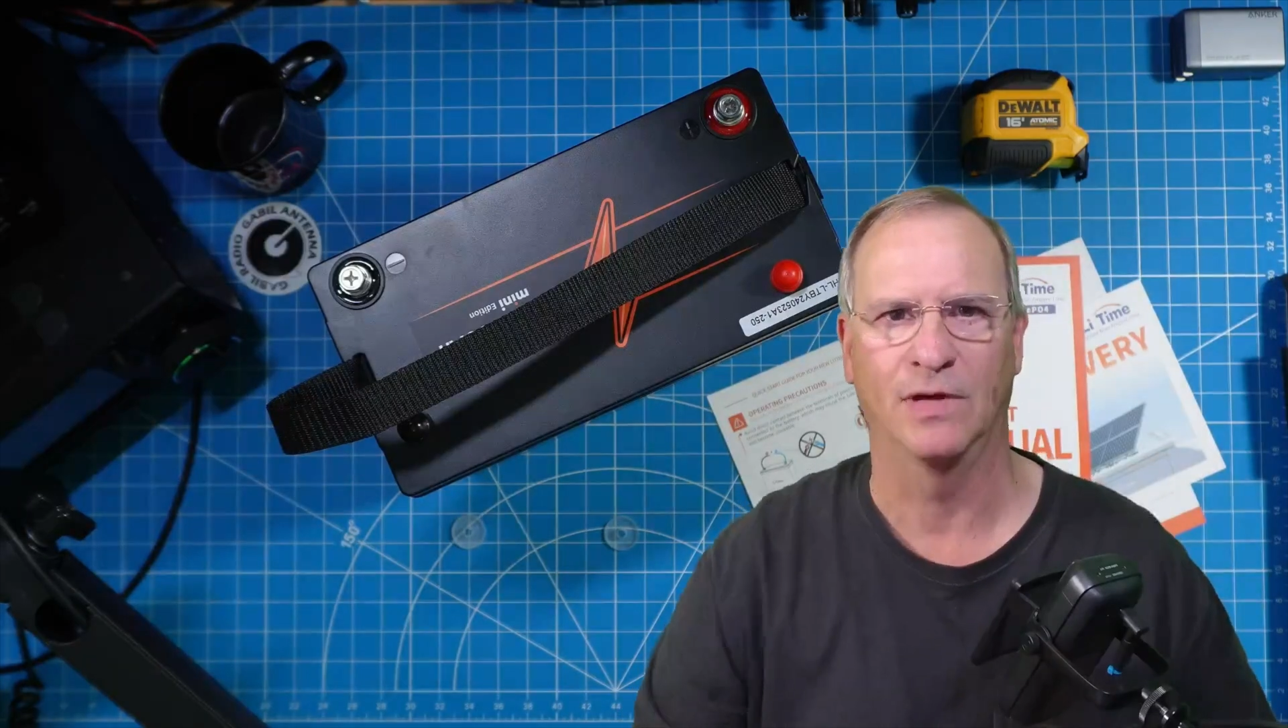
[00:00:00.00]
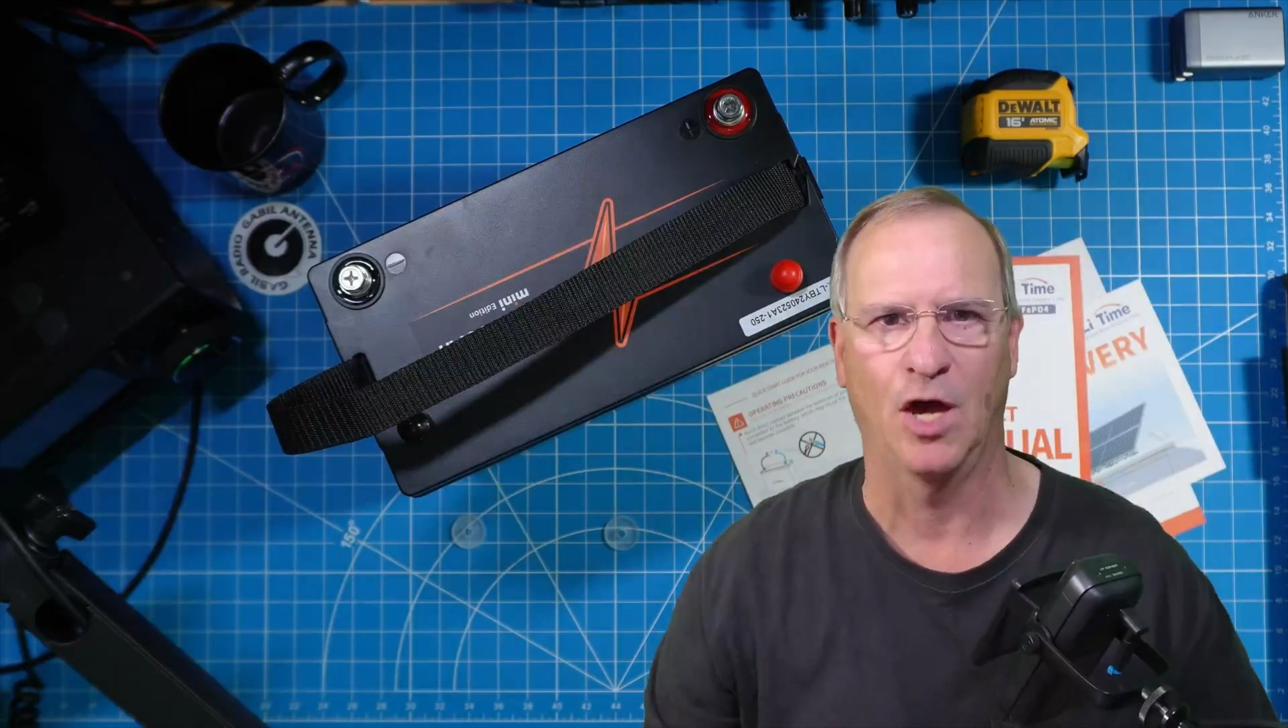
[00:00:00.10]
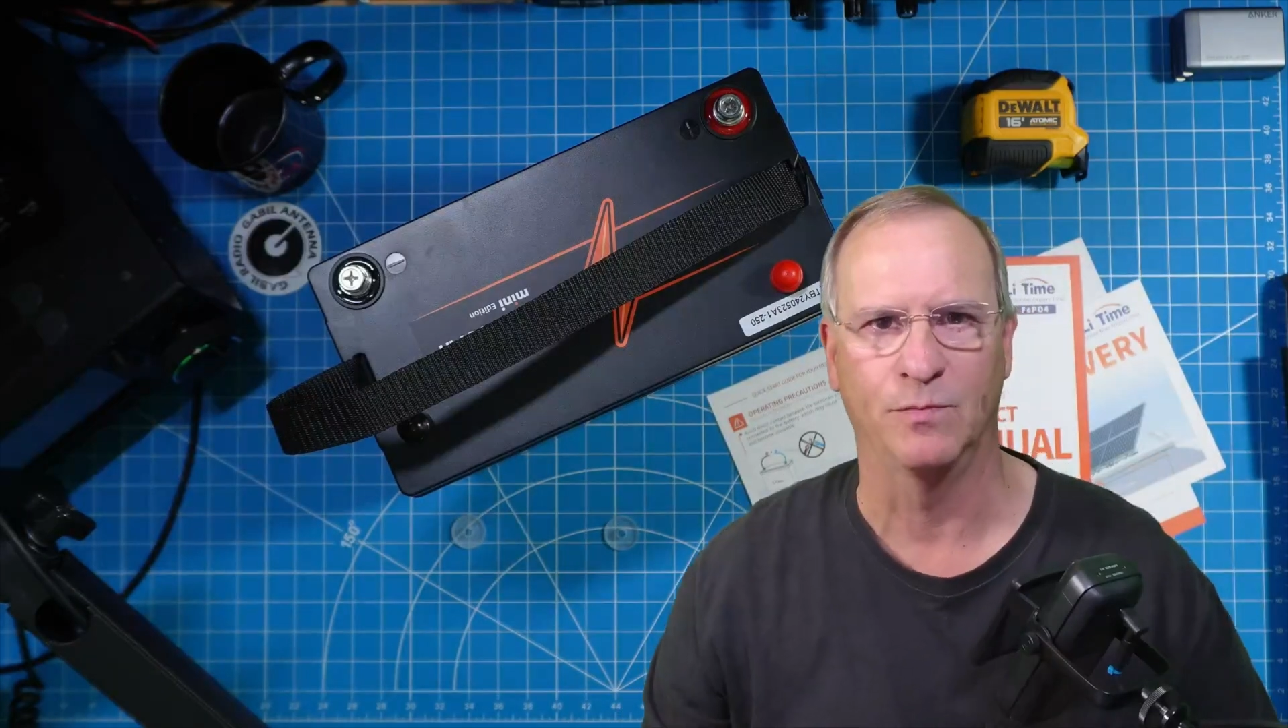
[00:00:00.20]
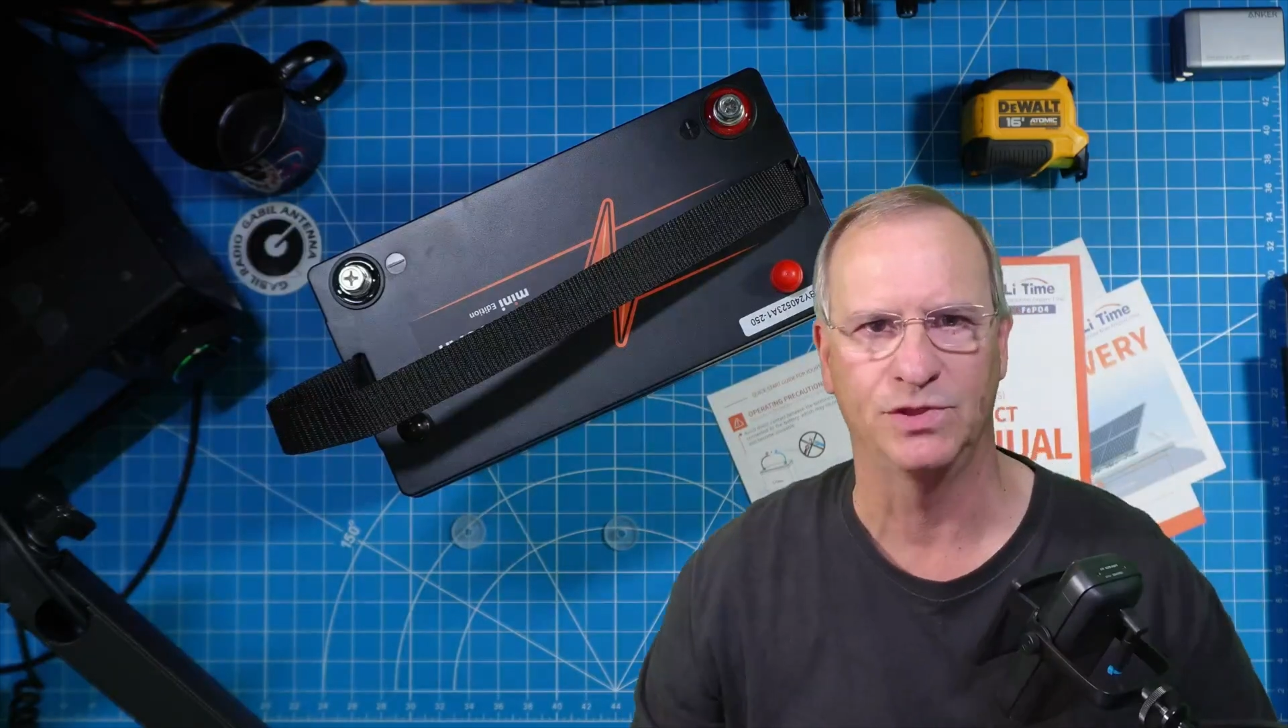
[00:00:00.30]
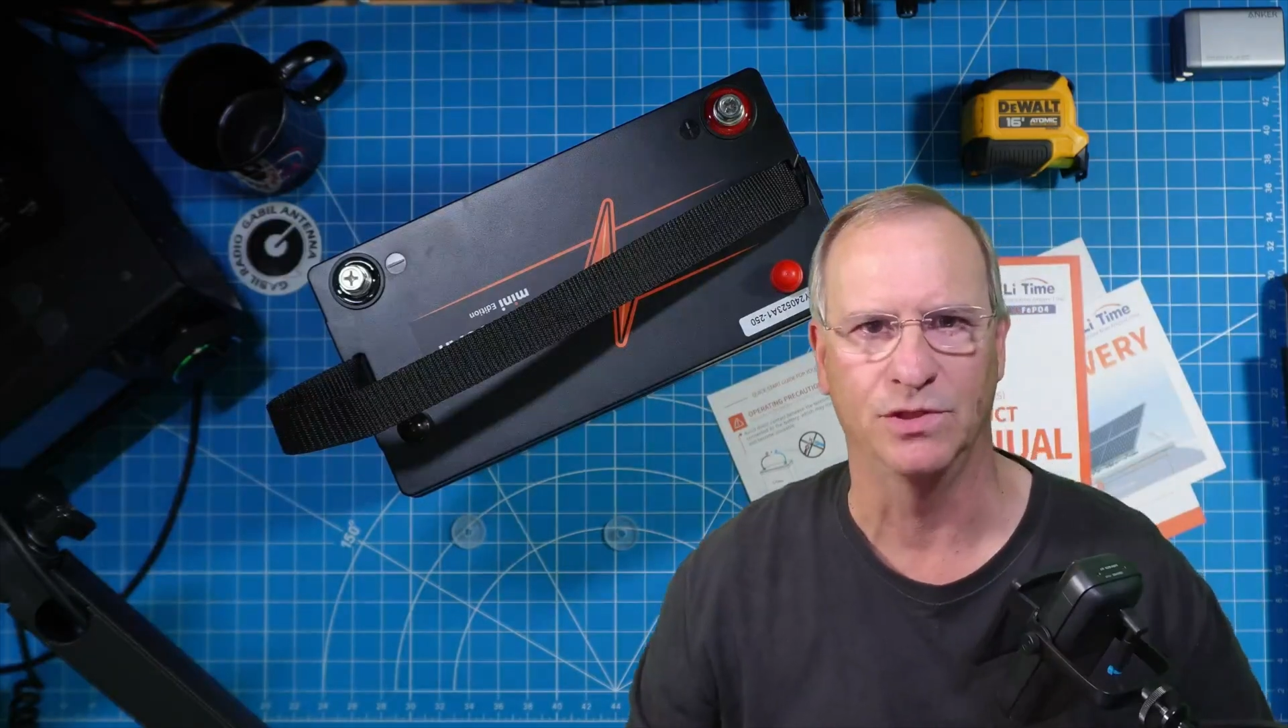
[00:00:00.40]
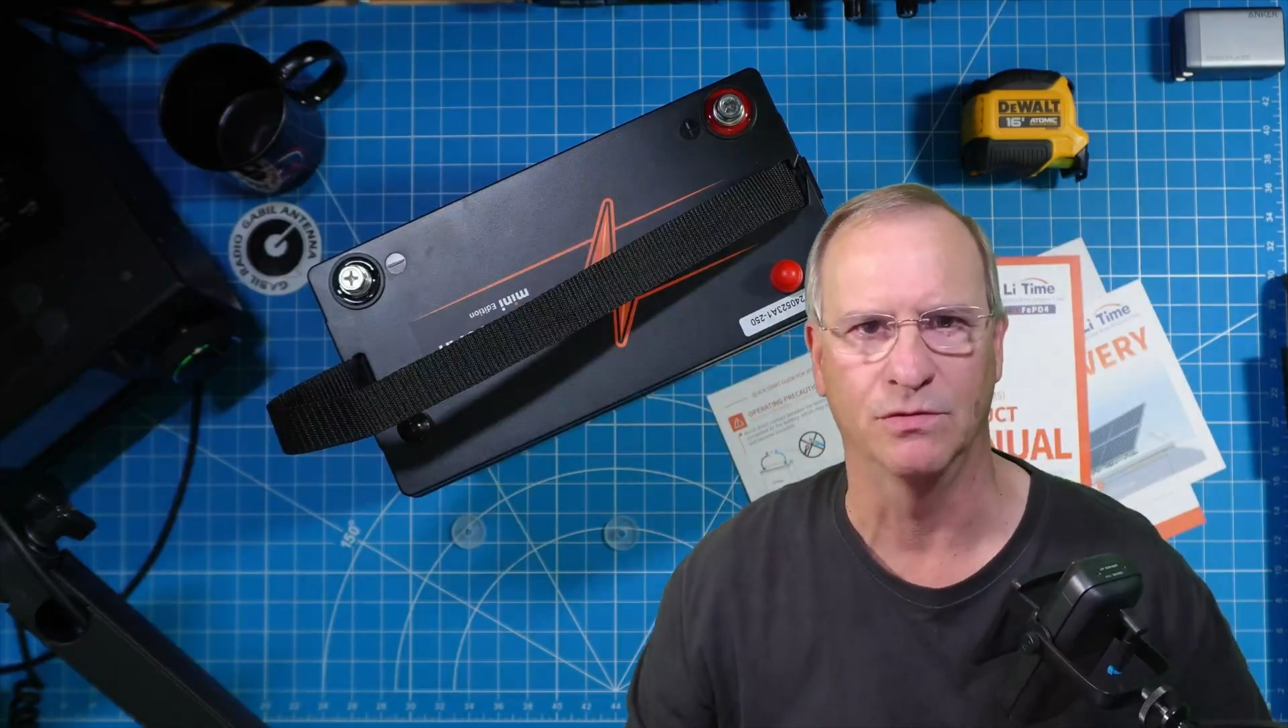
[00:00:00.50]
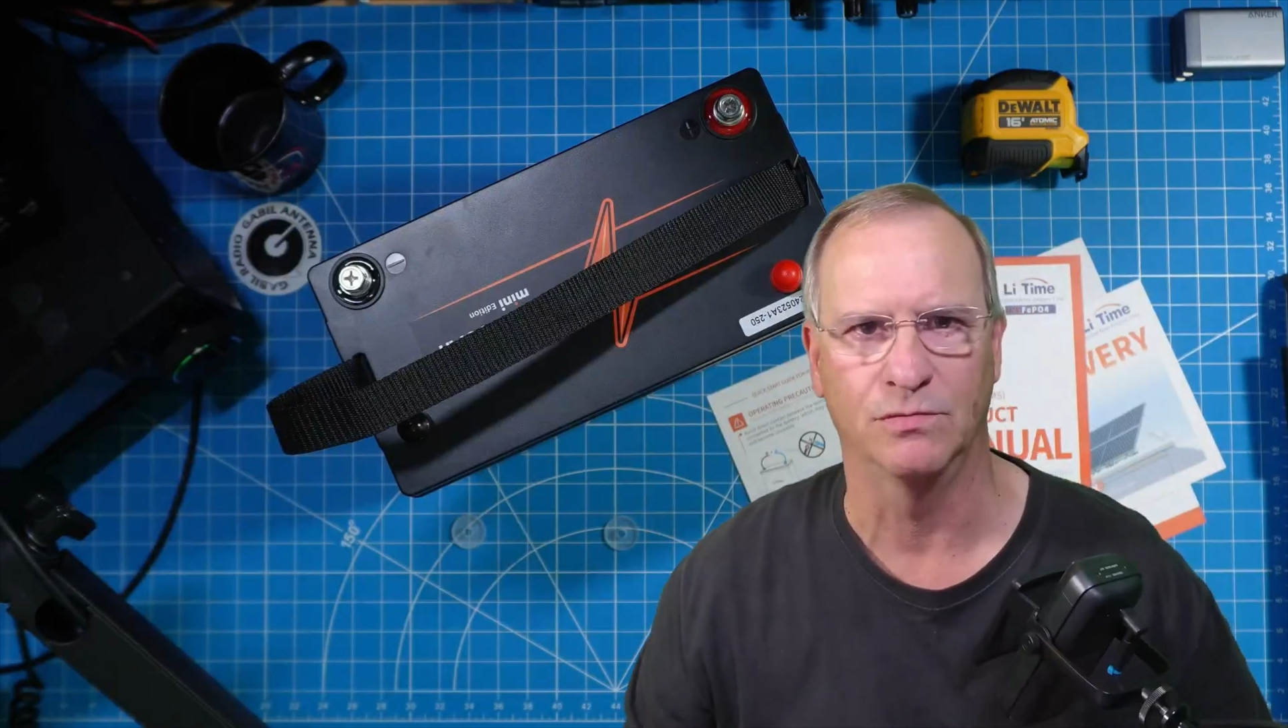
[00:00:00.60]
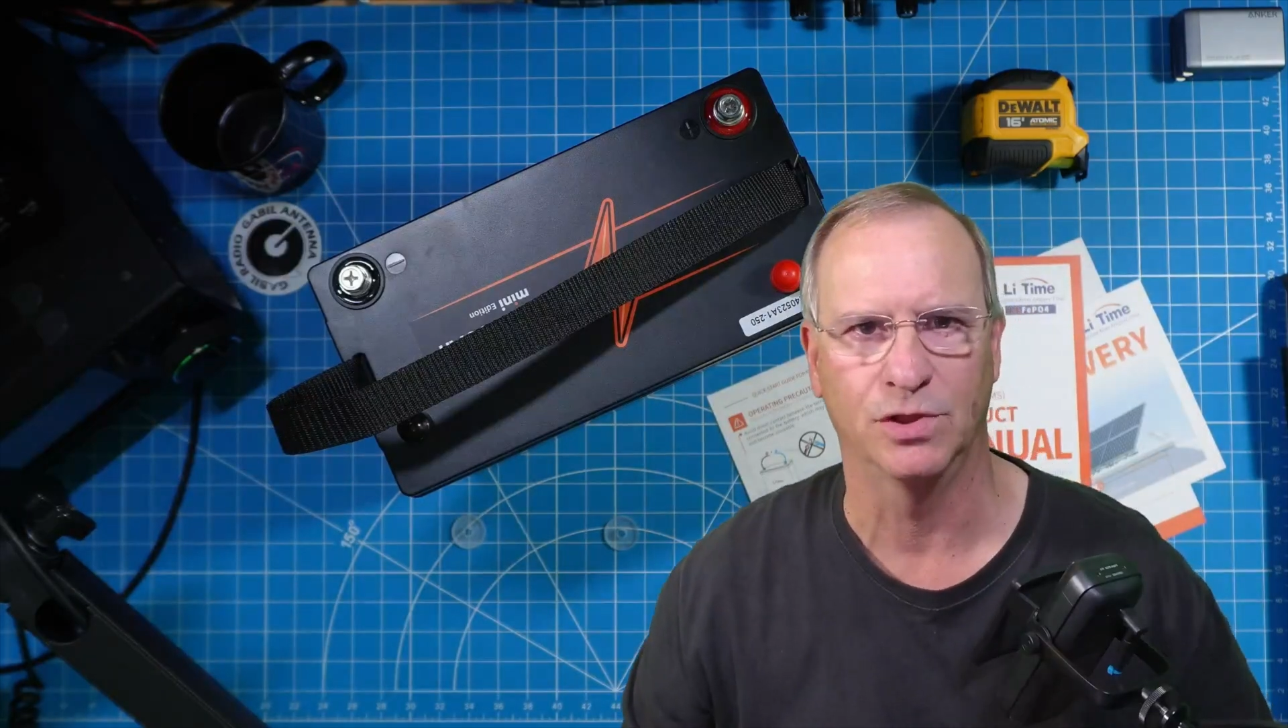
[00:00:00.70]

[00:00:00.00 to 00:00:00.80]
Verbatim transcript: helps you